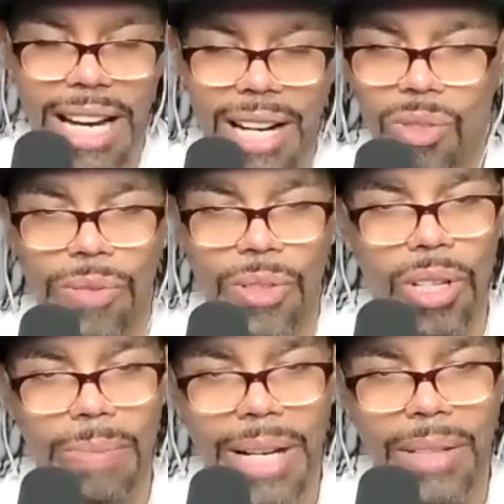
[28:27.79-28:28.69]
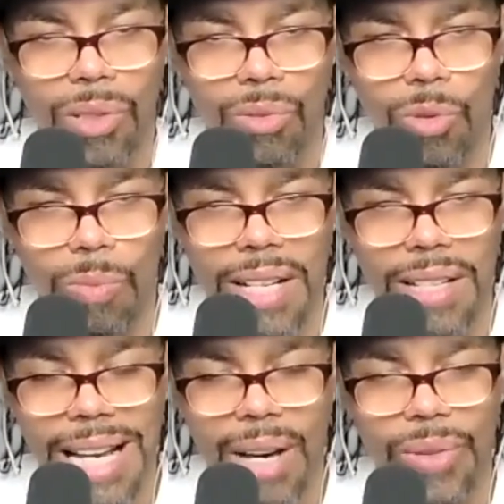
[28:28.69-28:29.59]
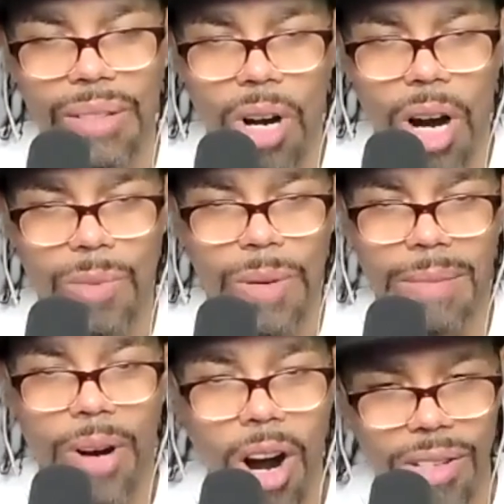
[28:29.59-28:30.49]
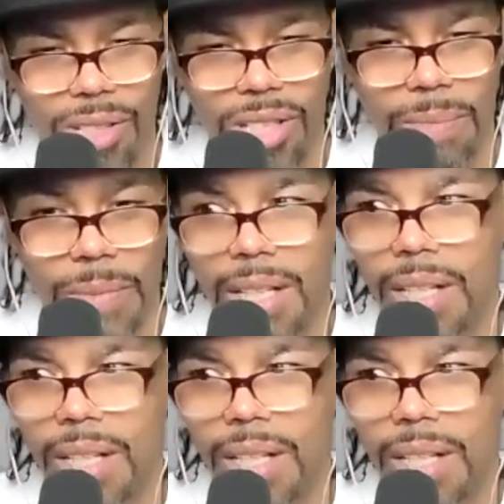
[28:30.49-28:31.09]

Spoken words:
I don't know if you heard about the group South End Roxbury Partnership.